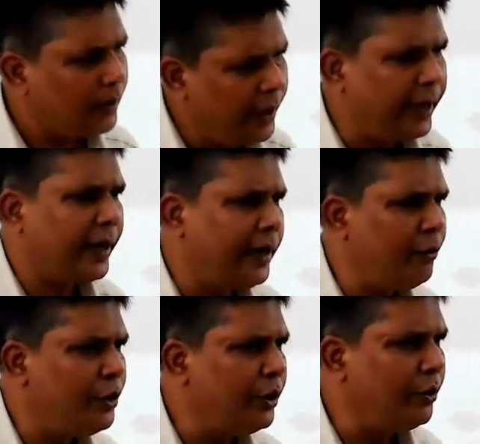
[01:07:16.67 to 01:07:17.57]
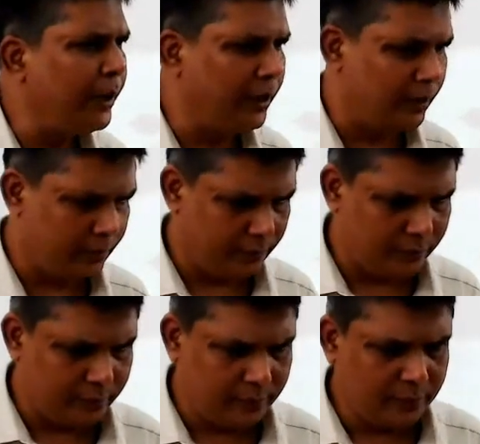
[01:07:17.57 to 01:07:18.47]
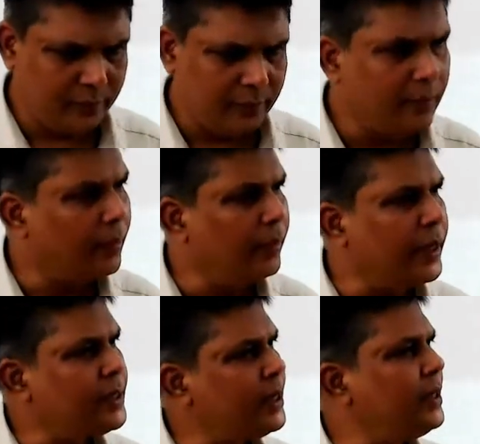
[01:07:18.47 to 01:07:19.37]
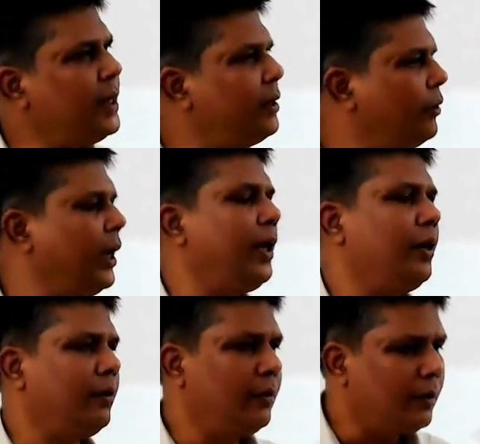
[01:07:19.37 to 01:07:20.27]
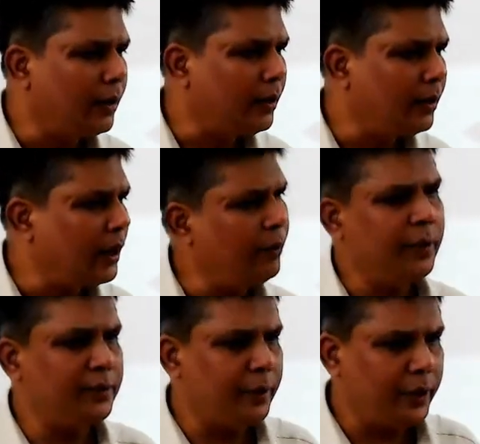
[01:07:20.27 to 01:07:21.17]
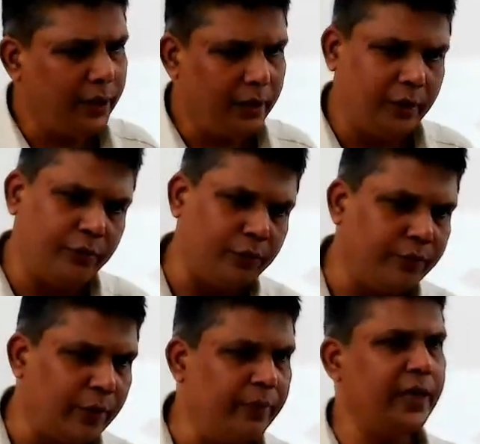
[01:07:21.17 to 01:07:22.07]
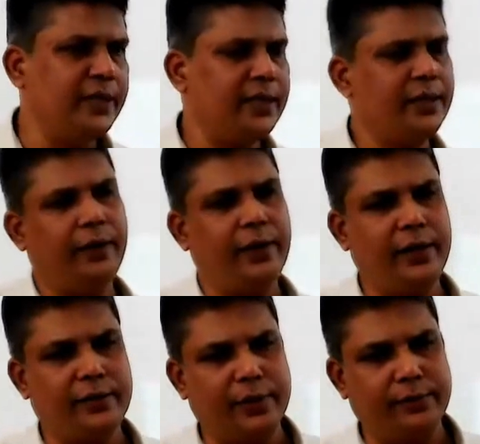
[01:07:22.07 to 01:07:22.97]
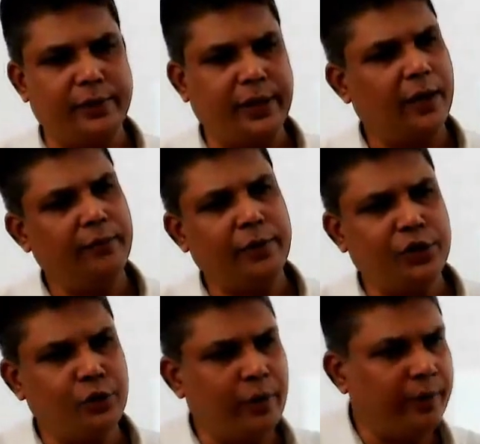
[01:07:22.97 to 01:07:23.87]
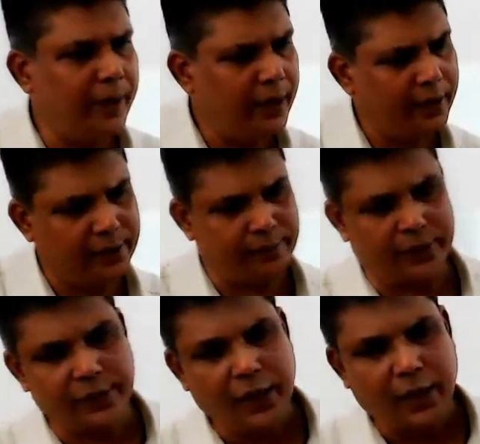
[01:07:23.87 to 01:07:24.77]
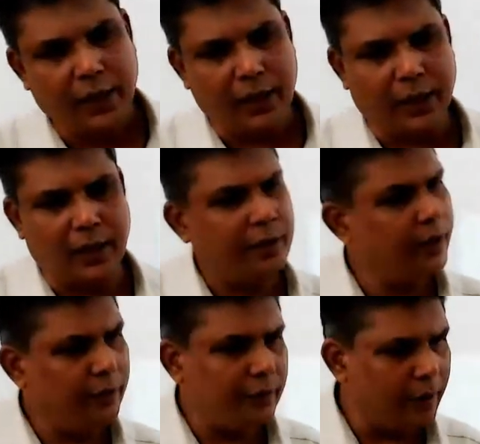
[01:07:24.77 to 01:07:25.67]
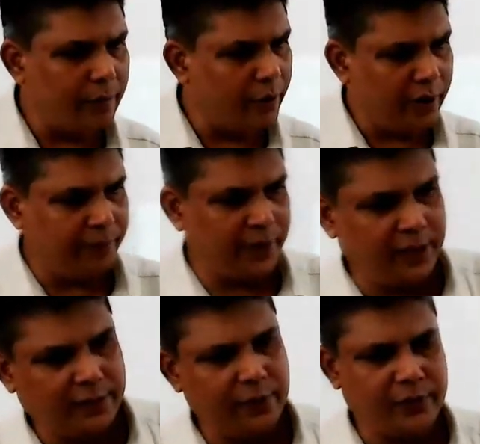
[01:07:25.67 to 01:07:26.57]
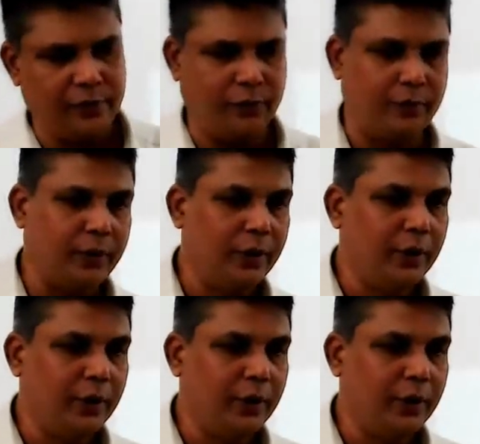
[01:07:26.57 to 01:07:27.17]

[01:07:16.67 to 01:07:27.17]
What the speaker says: Interacted with the women. They said that, okay, how much money you took from DSS? No, this much money. How much you have repaid? This much. You have not repaid this much? No.